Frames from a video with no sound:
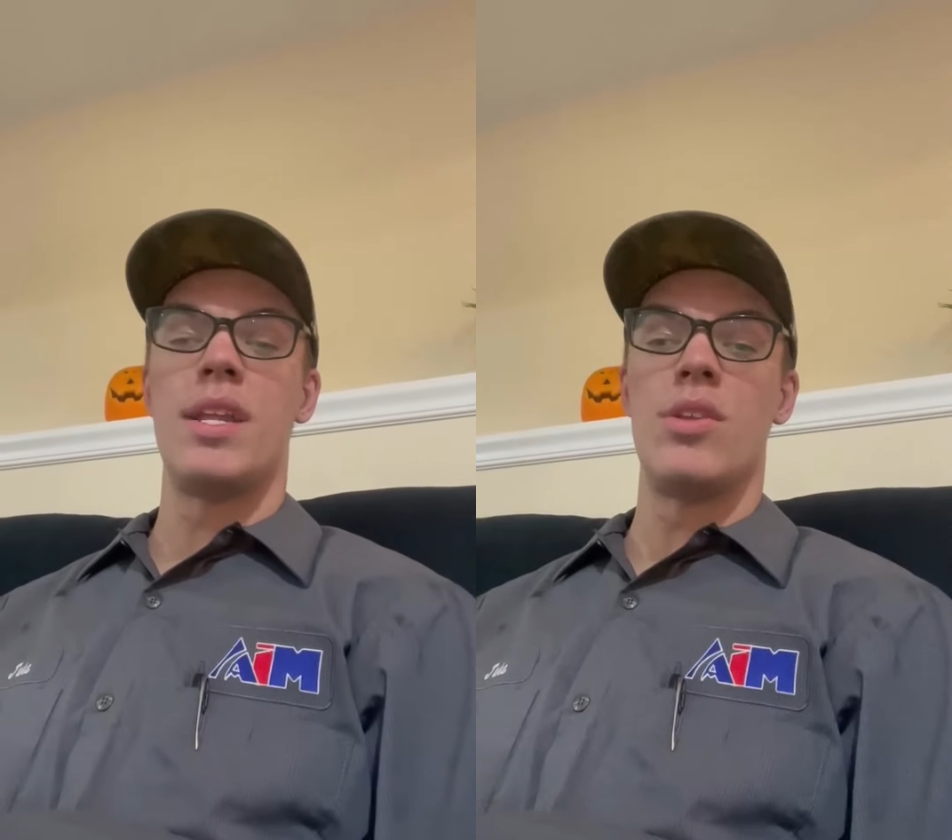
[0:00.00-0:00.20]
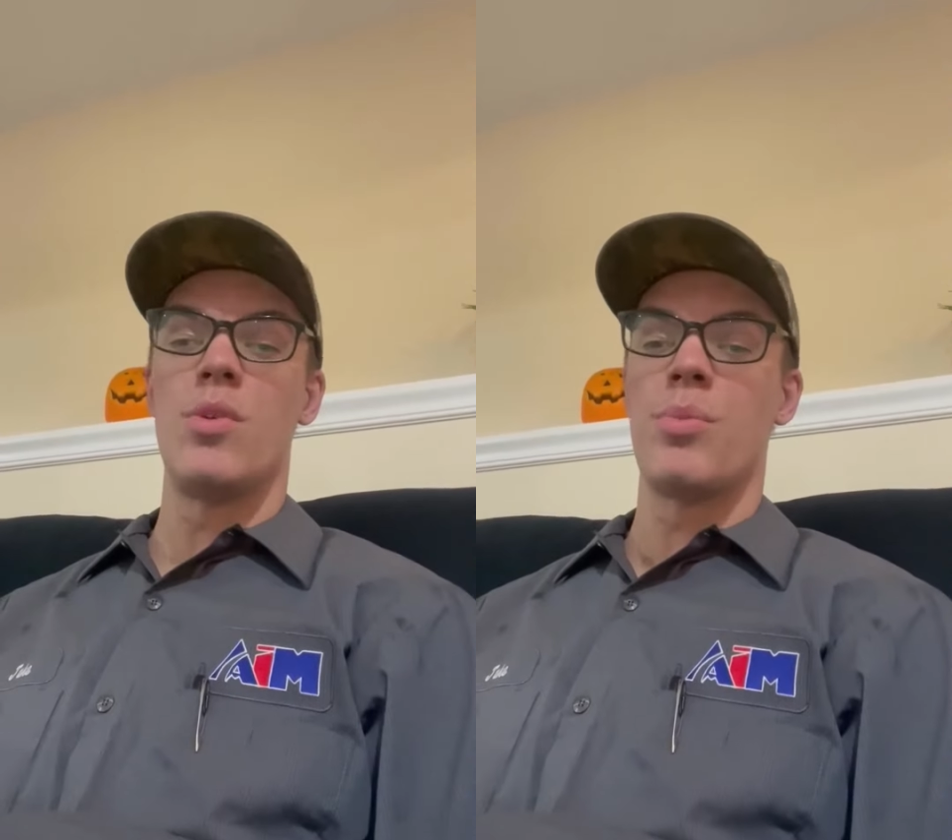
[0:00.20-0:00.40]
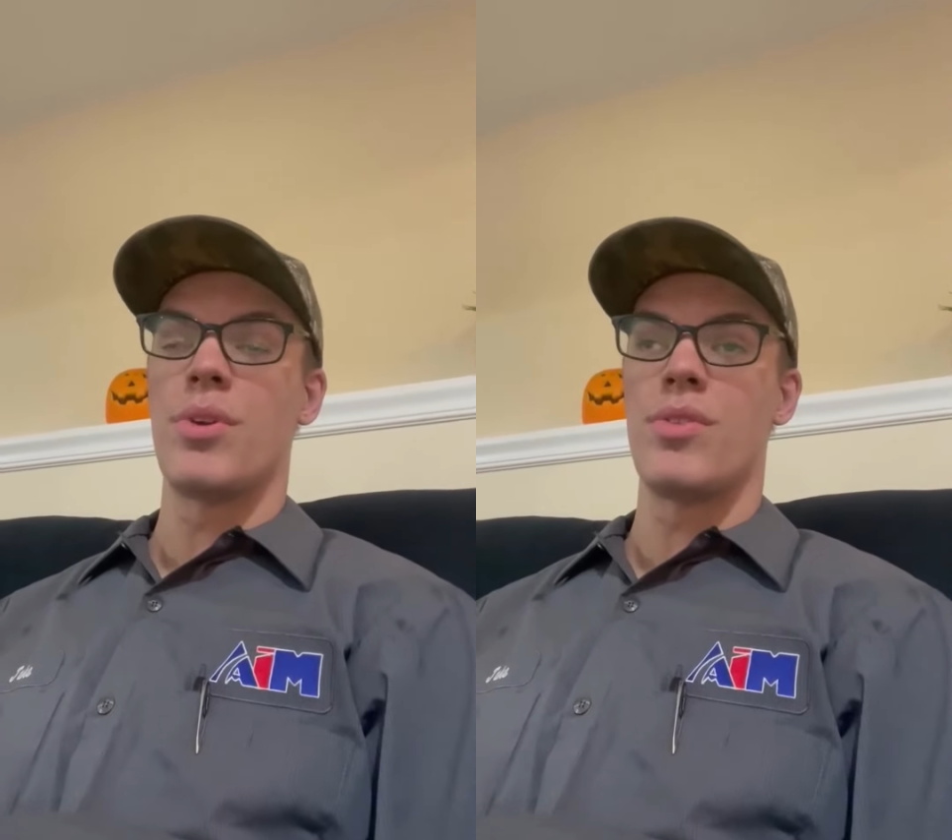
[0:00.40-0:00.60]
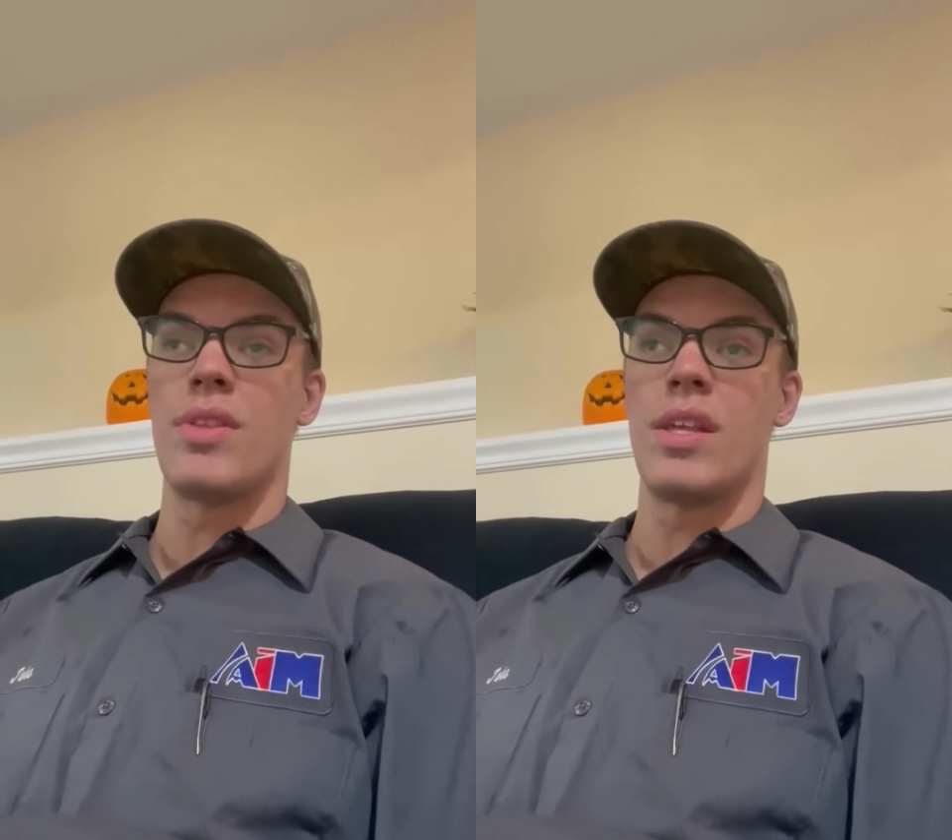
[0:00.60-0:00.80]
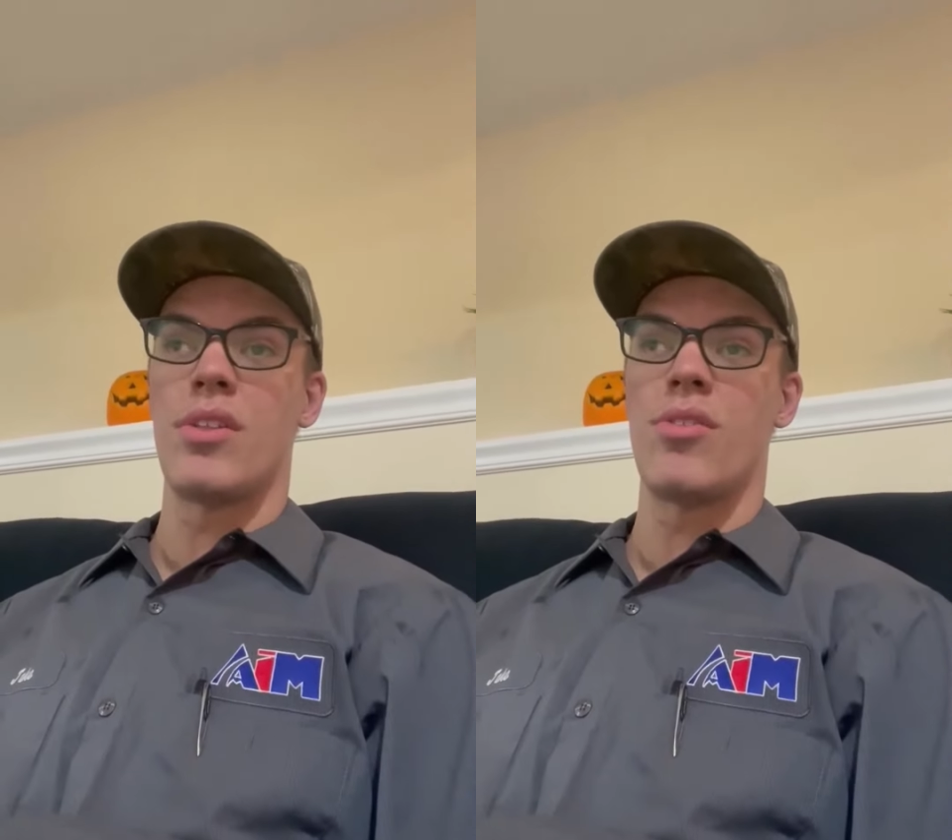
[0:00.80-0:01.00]
any new
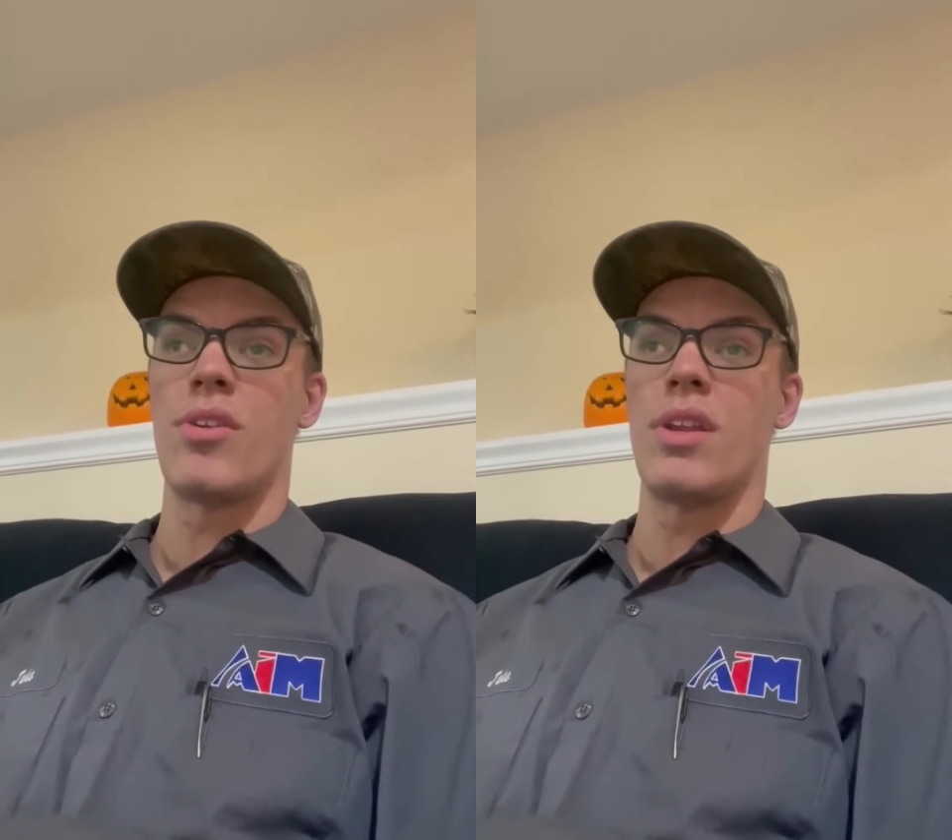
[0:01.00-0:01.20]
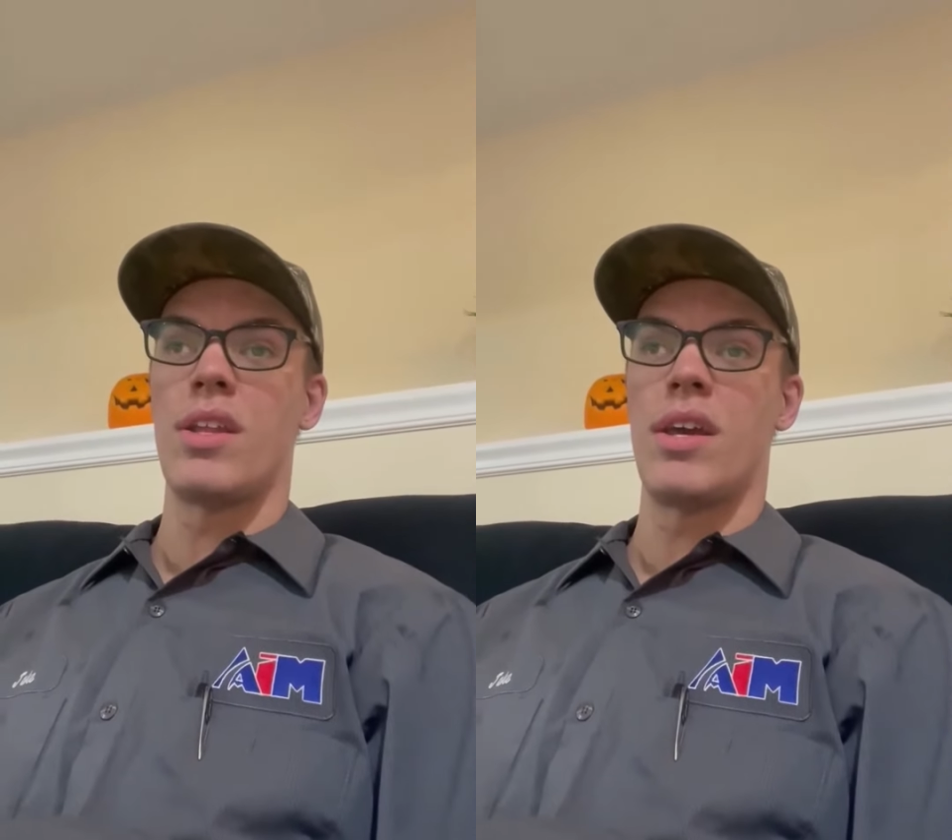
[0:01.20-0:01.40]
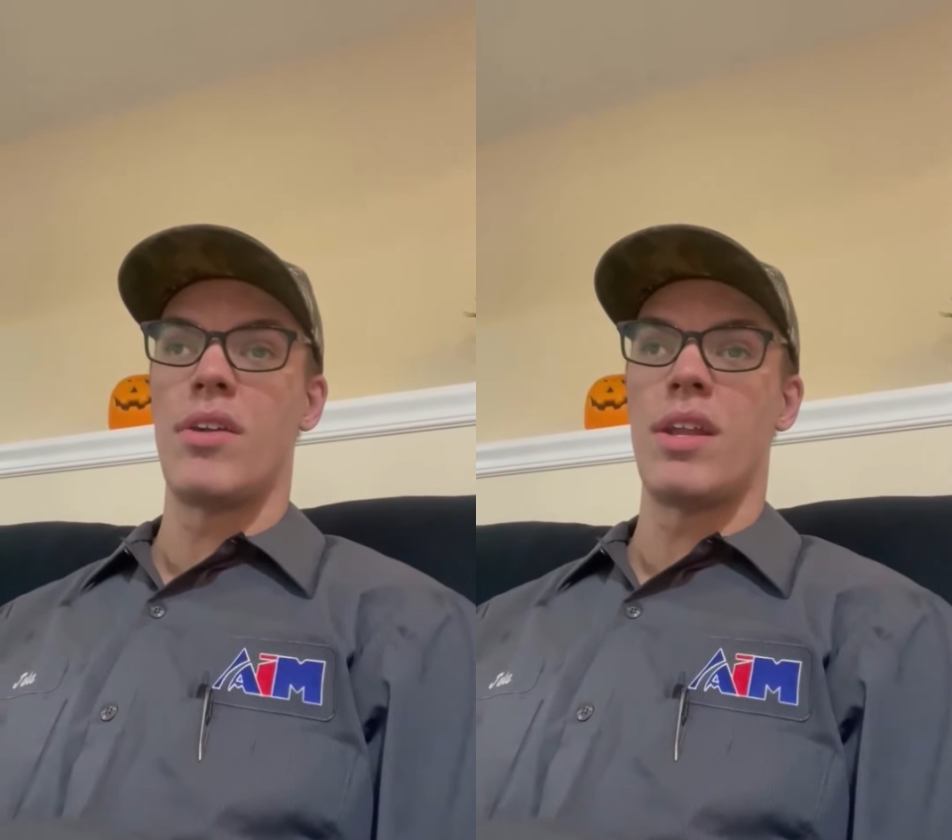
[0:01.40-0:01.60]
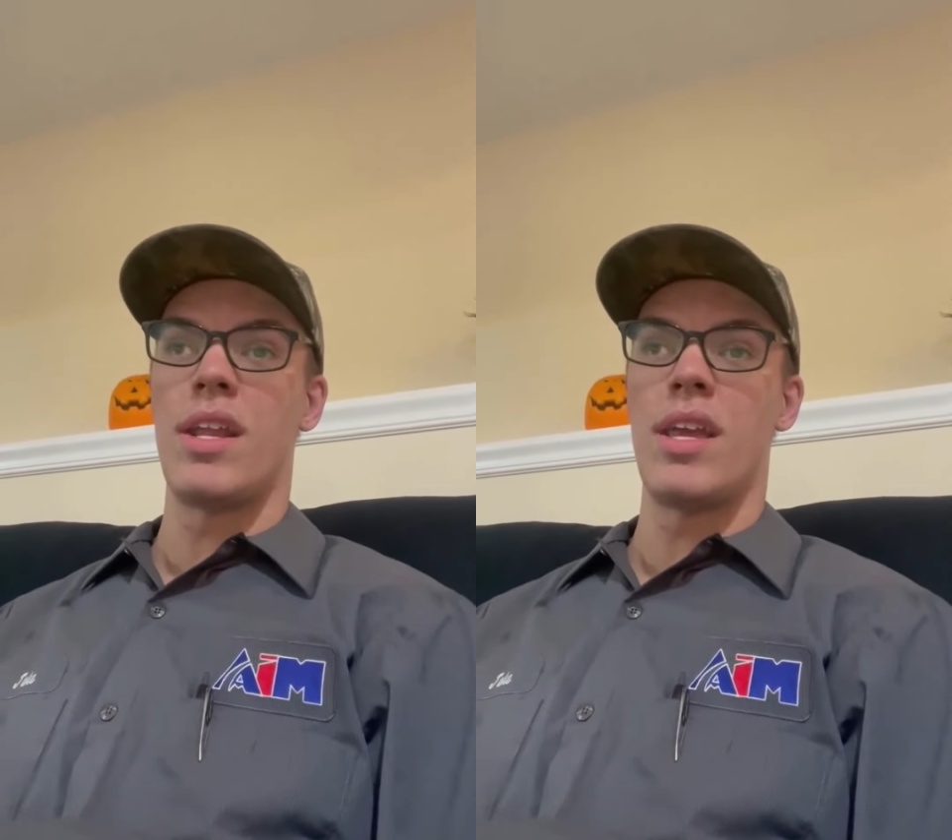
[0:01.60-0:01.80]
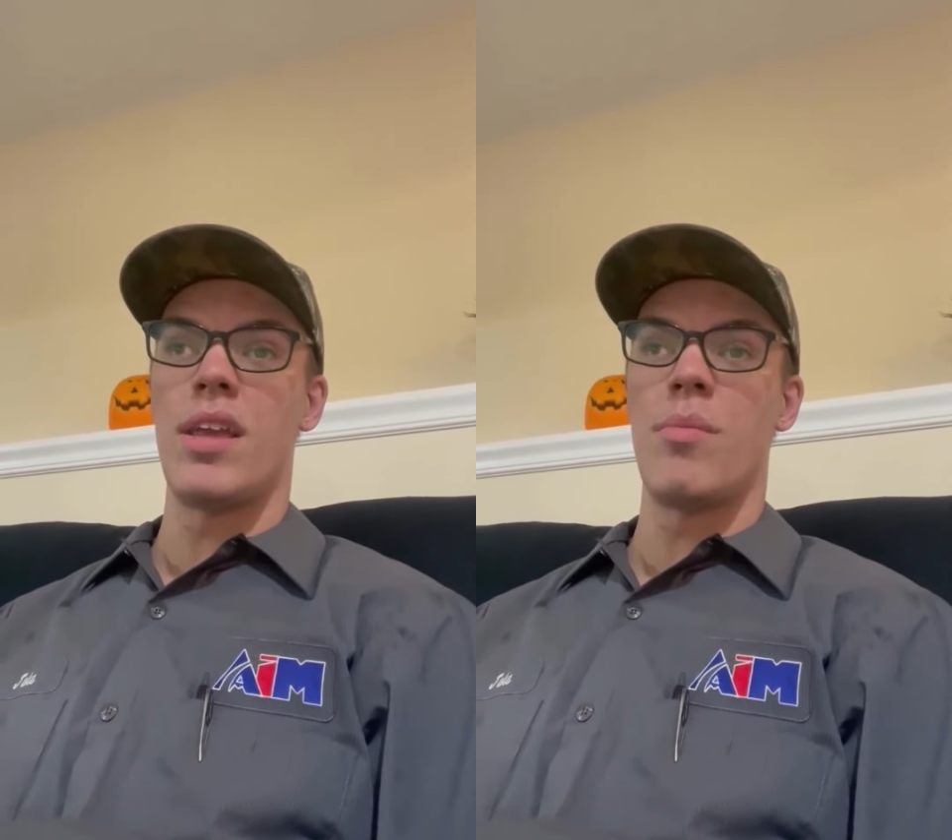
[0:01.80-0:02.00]
person that's starting out at
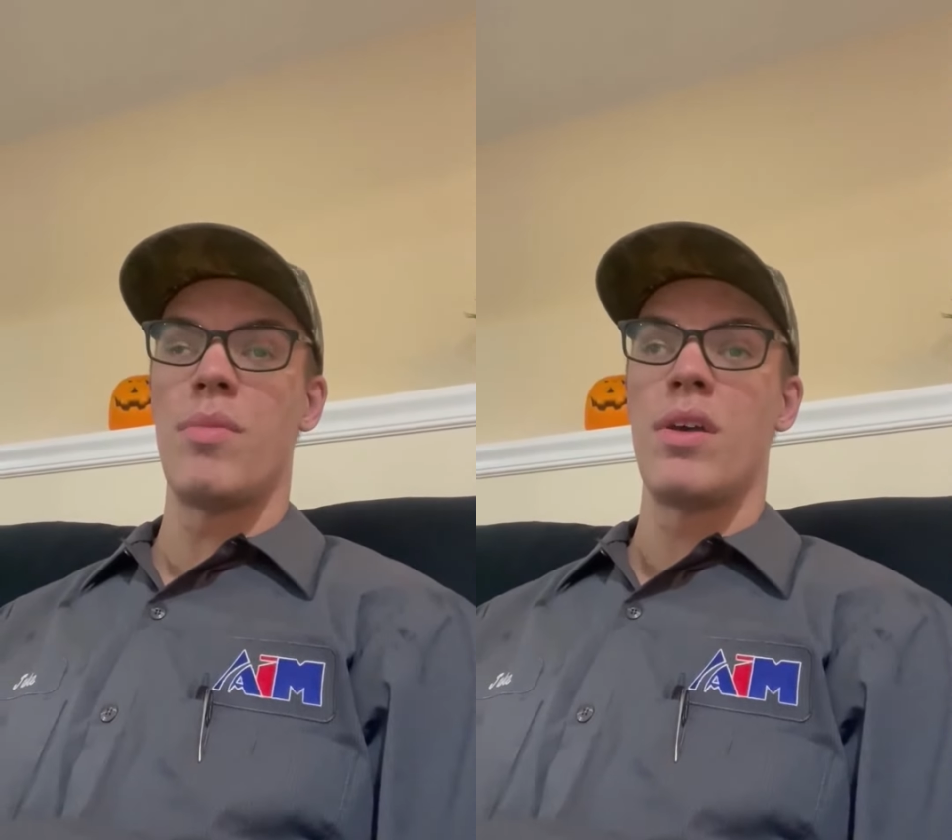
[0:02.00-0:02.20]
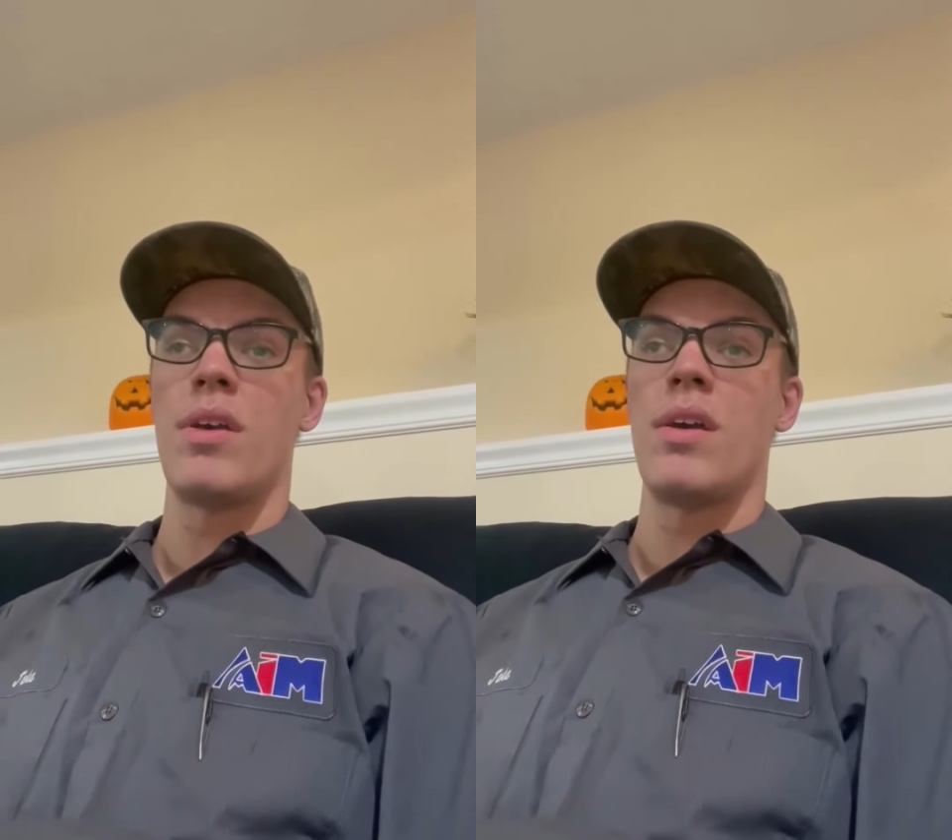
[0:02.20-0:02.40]
AIM